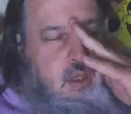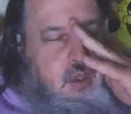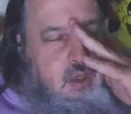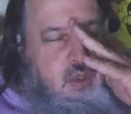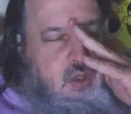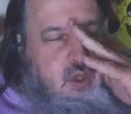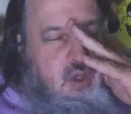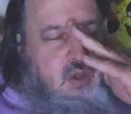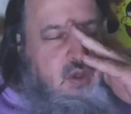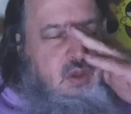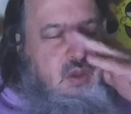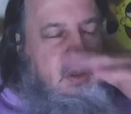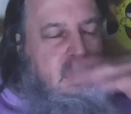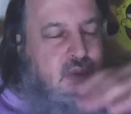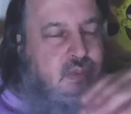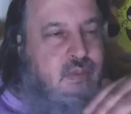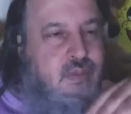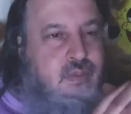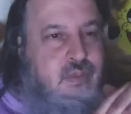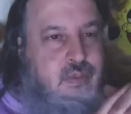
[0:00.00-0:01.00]
So
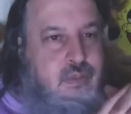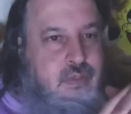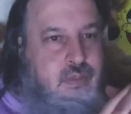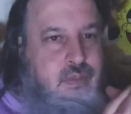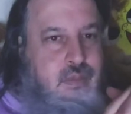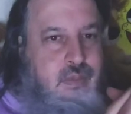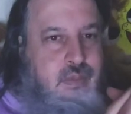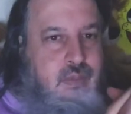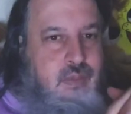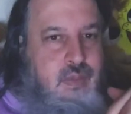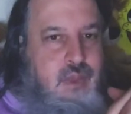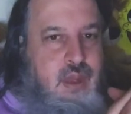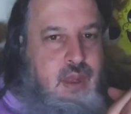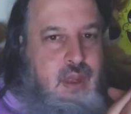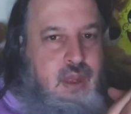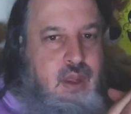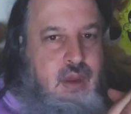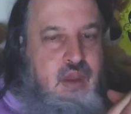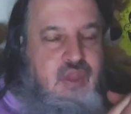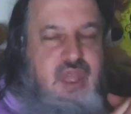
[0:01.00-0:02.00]

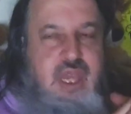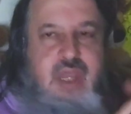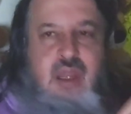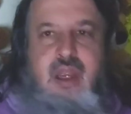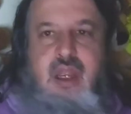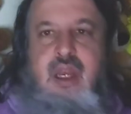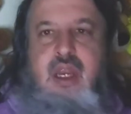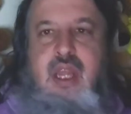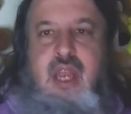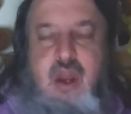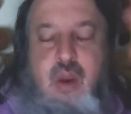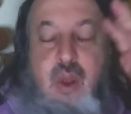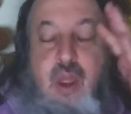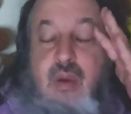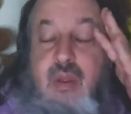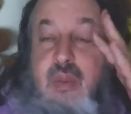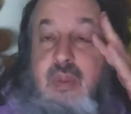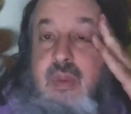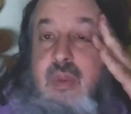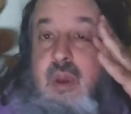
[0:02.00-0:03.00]
you think you're going to get
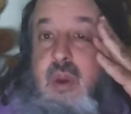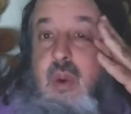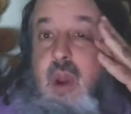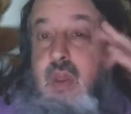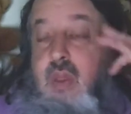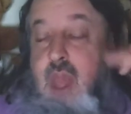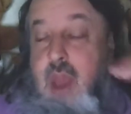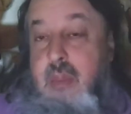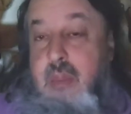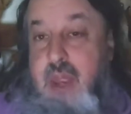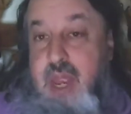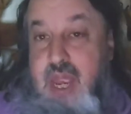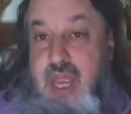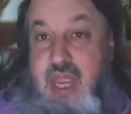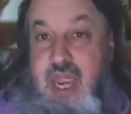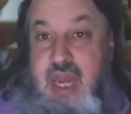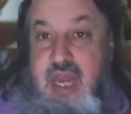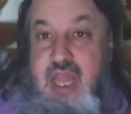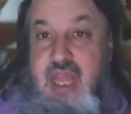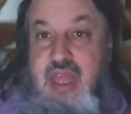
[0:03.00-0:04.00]
away with not, well not
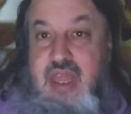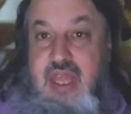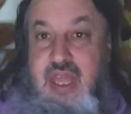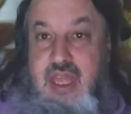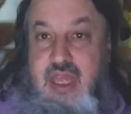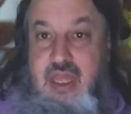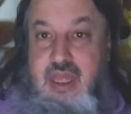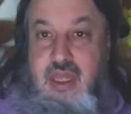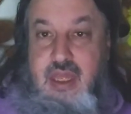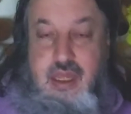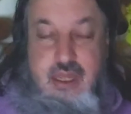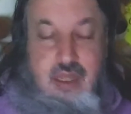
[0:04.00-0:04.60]
paying anything,